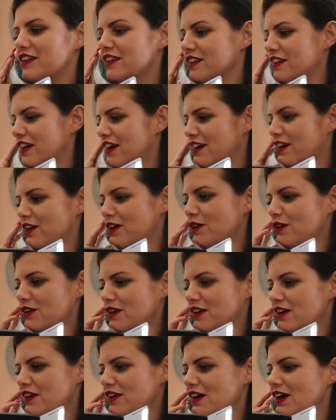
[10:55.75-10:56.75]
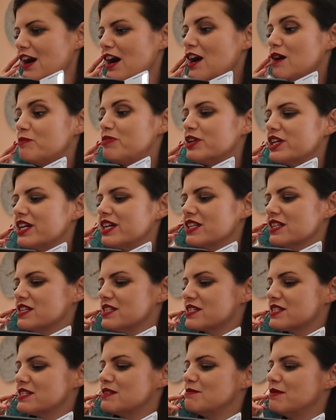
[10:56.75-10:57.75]
Hello. I'm putting
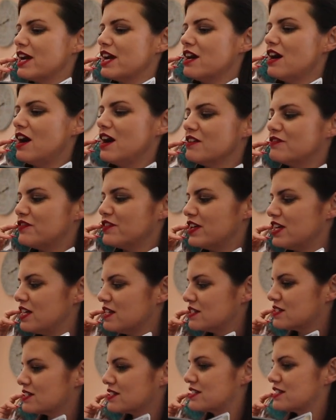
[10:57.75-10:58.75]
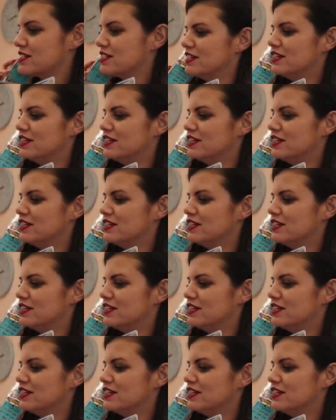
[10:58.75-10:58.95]
this in my office.